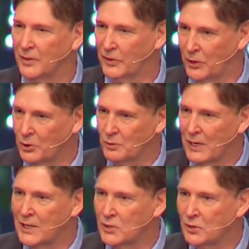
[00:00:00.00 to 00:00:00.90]
those
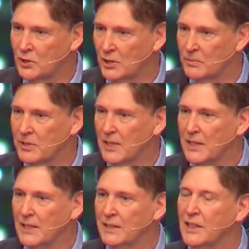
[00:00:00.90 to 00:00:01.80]
relationships.
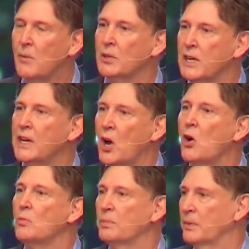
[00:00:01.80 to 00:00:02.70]
Come on, take
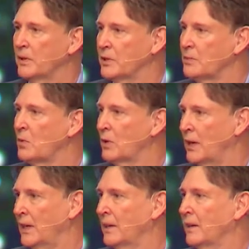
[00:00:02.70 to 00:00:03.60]
hope this
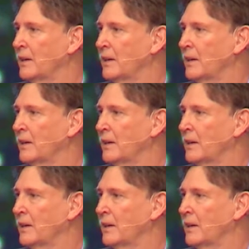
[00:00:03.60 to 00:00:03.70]
morning.